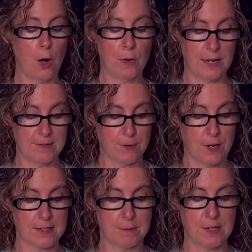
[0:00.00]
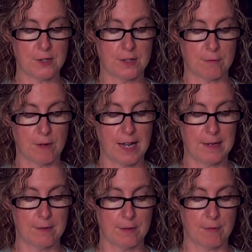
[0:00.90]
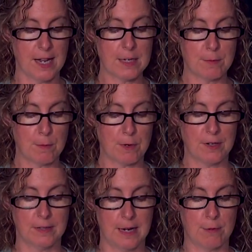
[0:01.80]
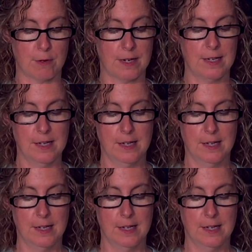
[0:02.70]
Oh, and I forgot to mention the Rand, the Rand Memorial Library.